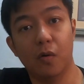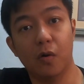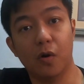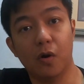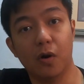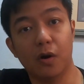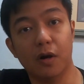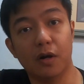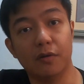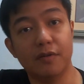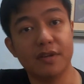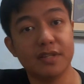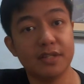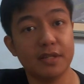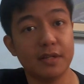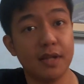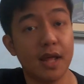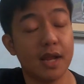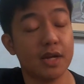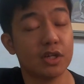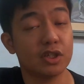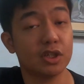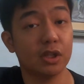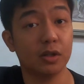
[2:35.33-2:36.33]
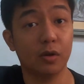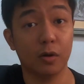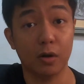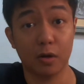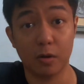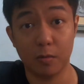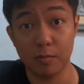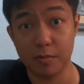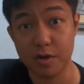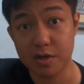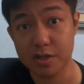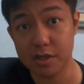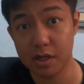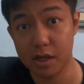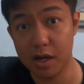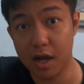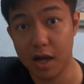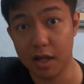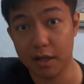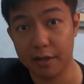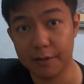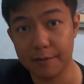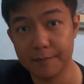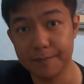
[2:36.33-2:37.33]
or residential or
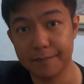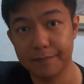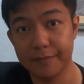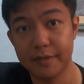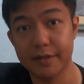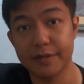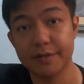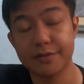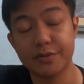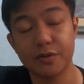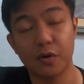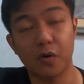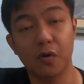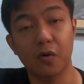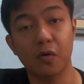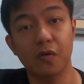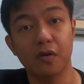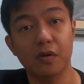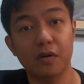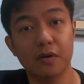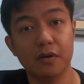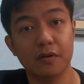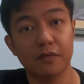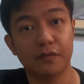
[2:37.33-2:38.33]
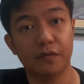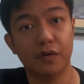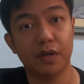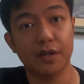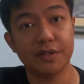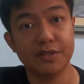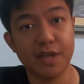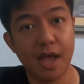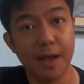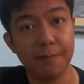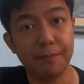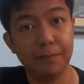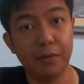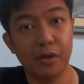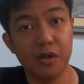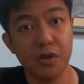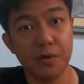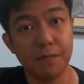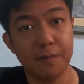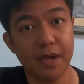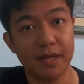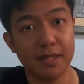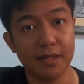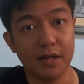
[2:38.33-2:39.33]
commercial lot. So, for
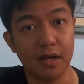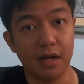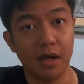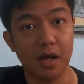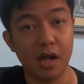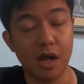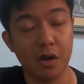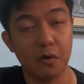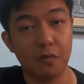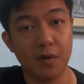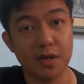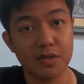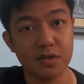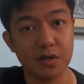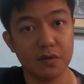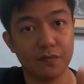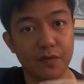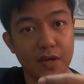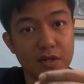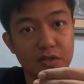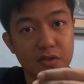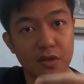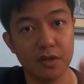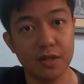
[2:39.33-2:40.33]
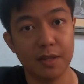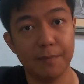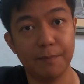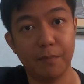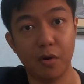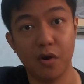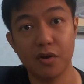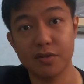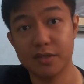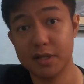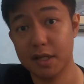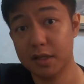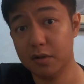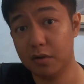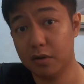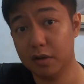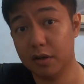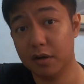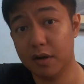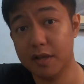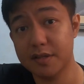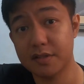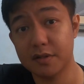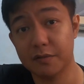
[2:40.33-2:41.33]
example, you made a reservation deposit
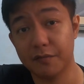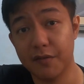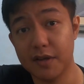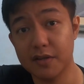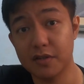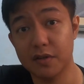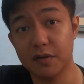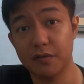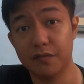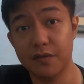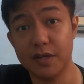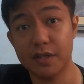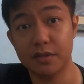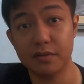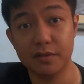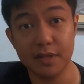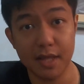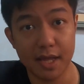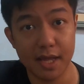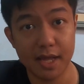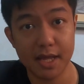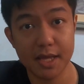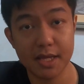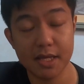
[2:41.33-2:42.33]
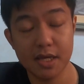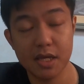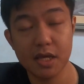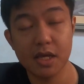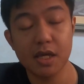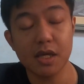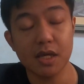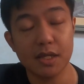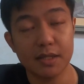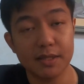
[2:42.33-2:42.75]
or reservation fee today.